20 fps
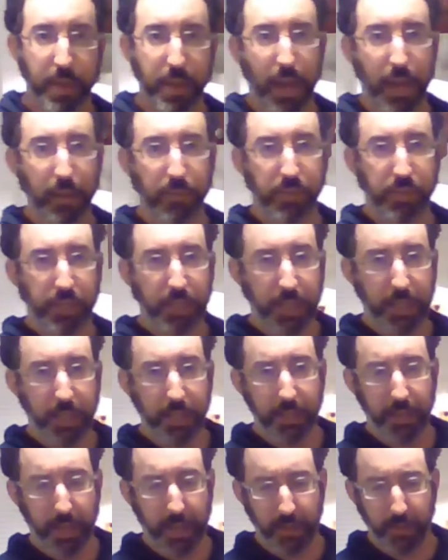I've
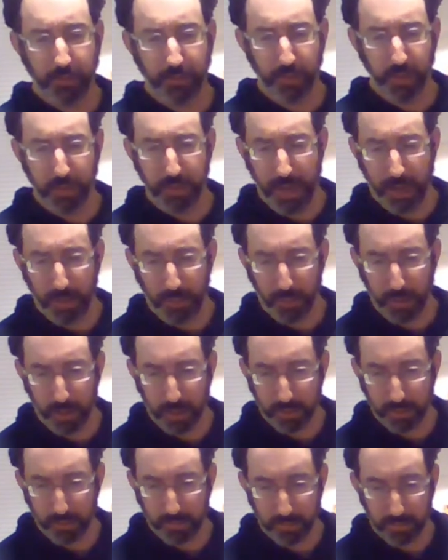seen like Food
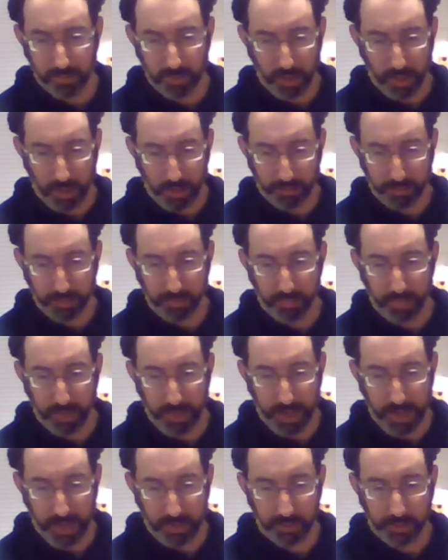Network, Alton
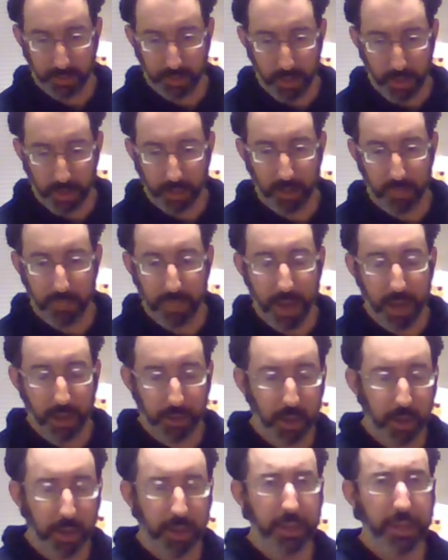Brown talking
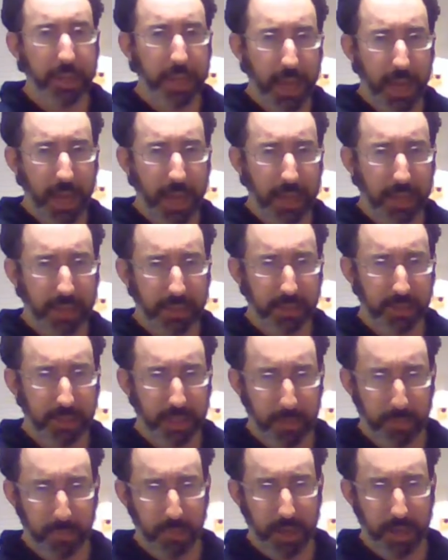about cooking the eggs and
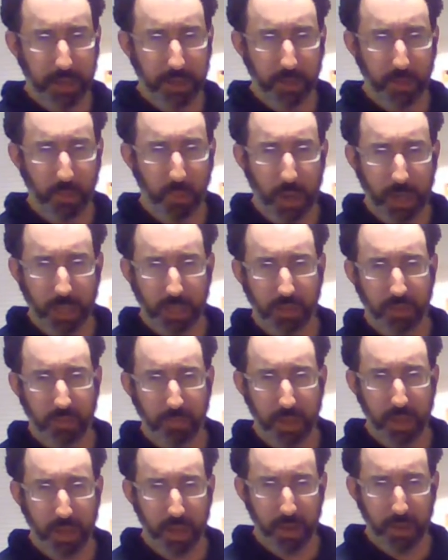separating the whites from
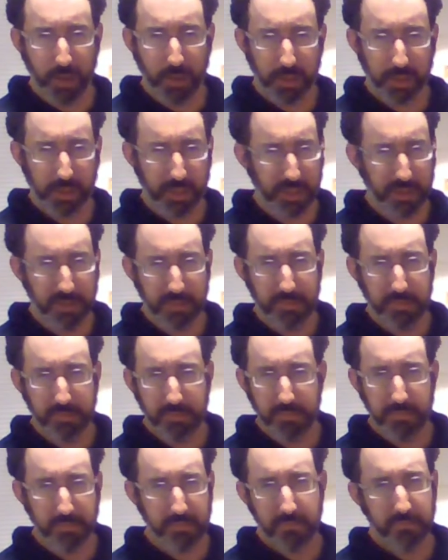the yolks, and
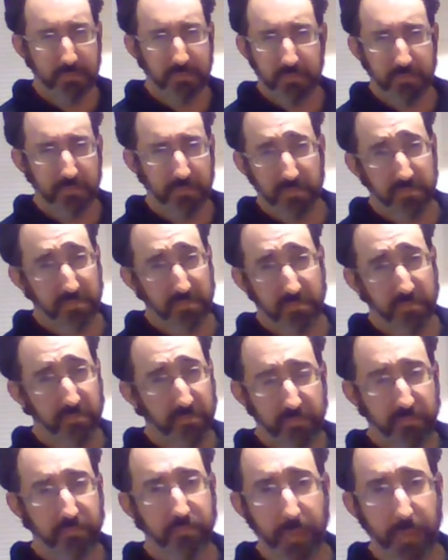
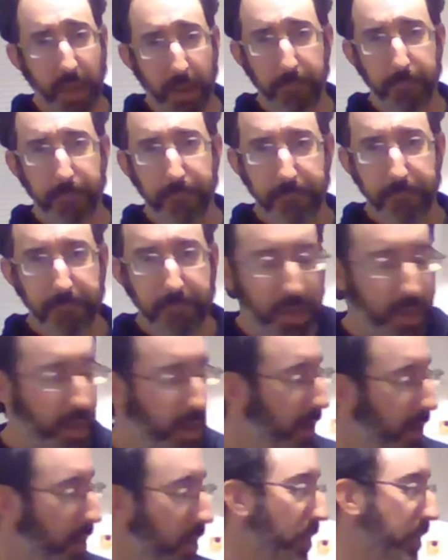no,
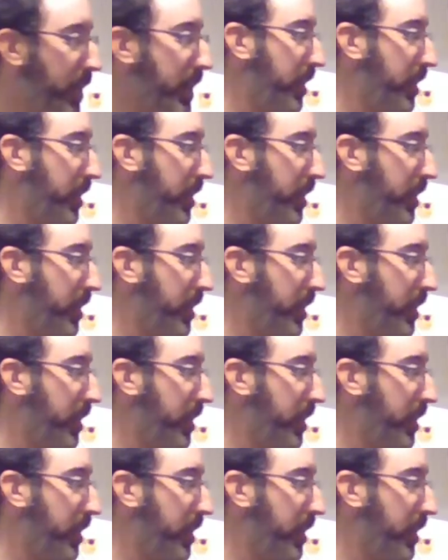you don't